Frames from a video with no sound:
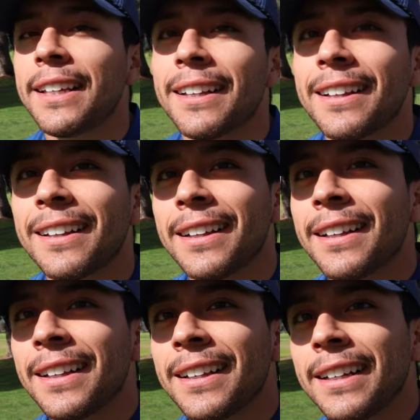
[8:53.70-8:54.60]
it's not you,
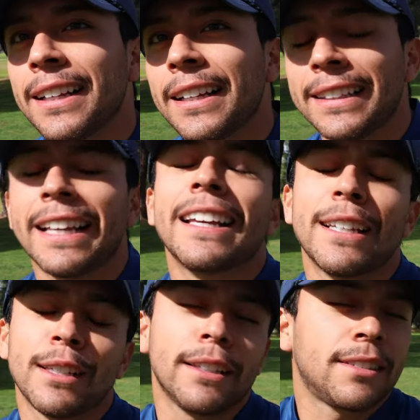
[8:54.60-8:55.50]
it's the driver.
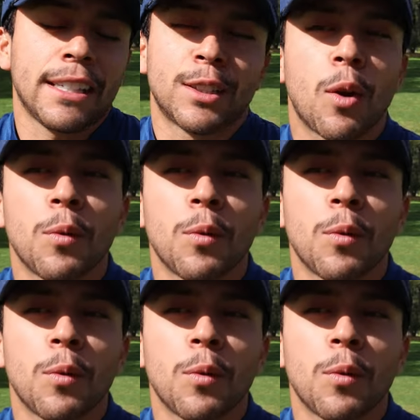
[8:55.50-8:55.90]
Yeah, it's